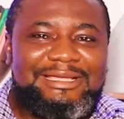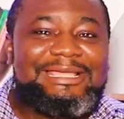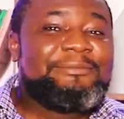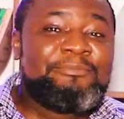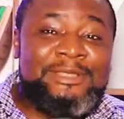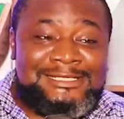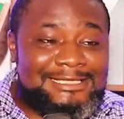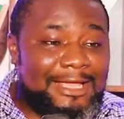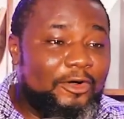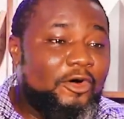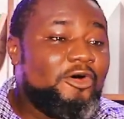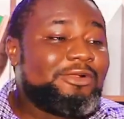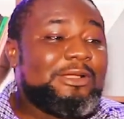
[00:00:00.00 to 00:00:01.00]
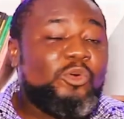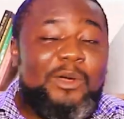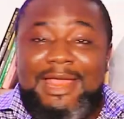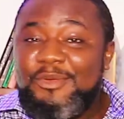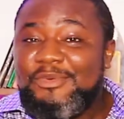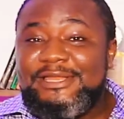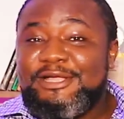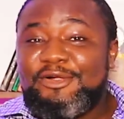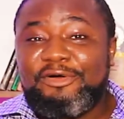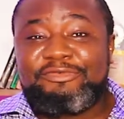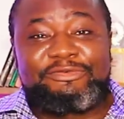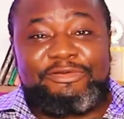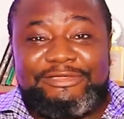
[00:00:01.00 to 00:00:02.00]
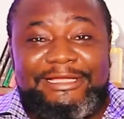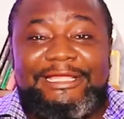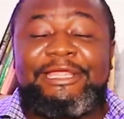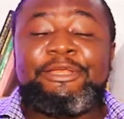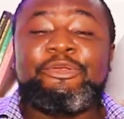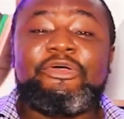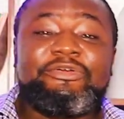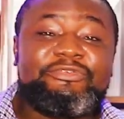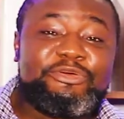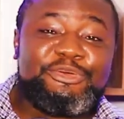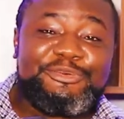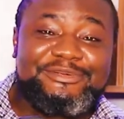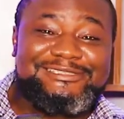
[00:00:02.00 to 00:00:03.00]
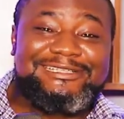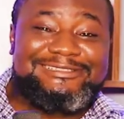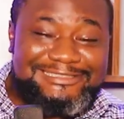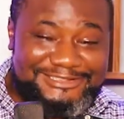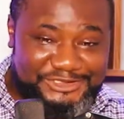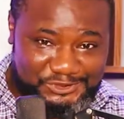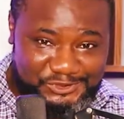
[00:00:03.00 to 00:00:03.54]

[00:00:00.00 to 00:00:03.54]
It means say all the while where the governor, they don't even know, say these